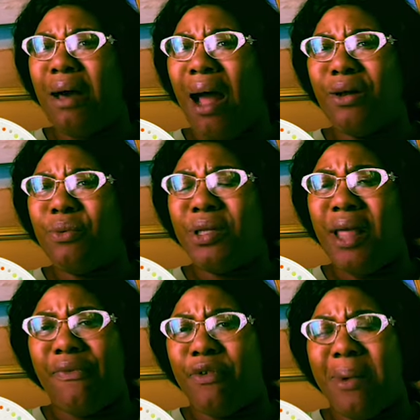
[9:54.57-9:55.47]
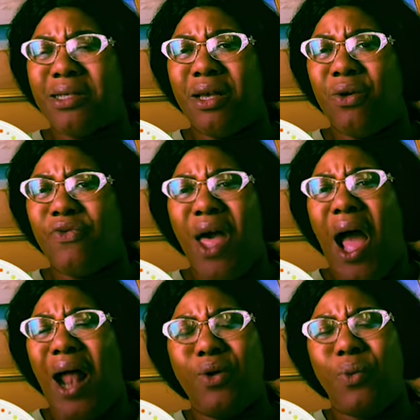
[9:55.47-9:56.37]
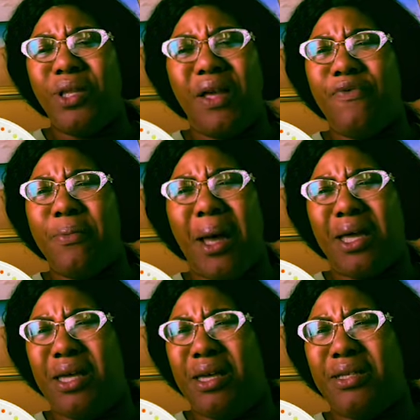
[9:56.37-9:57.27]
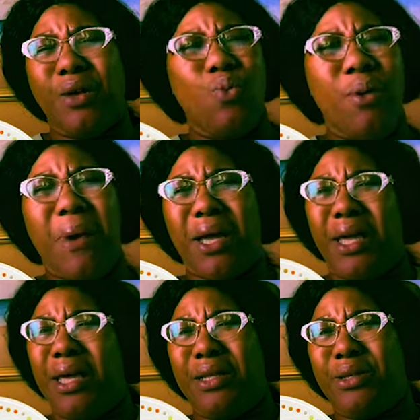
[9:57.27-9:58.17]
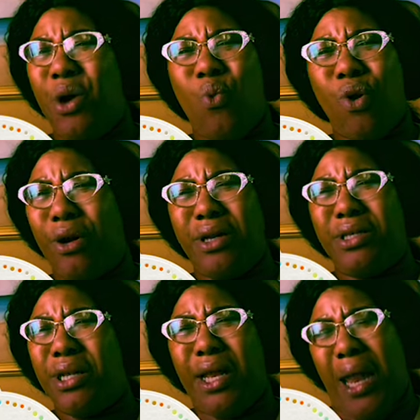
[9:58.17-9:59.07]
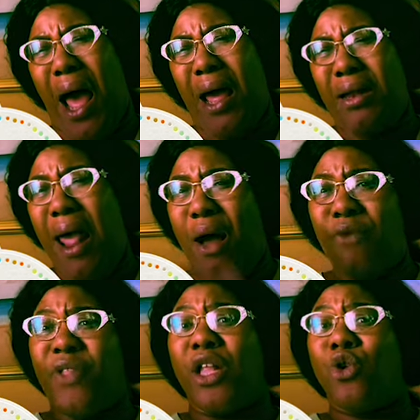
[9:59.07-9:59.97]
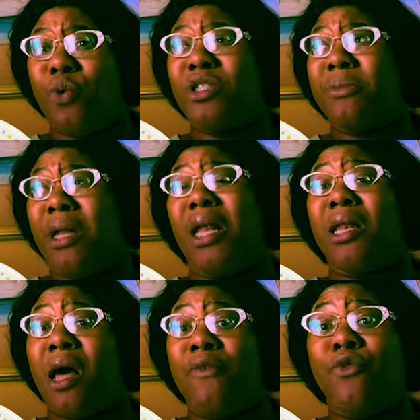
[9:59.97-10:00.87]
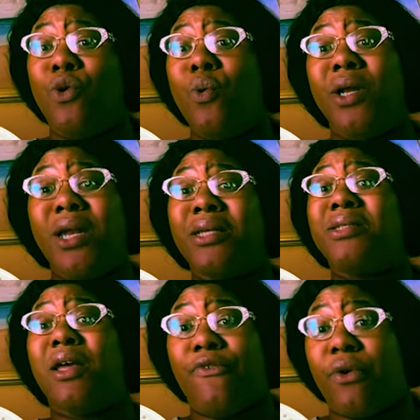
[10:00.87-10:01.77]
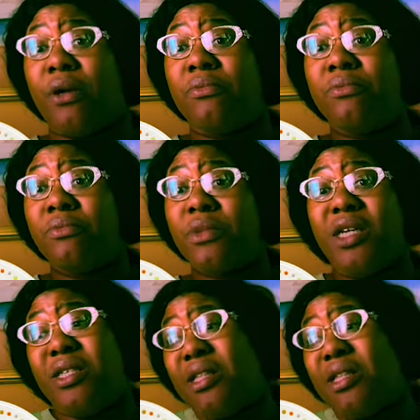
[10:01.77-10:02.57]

I don't want that for myself. I don't want that for my kids. I don't want my kids working until they die. Now, if they doing something they love doing, that's different because it's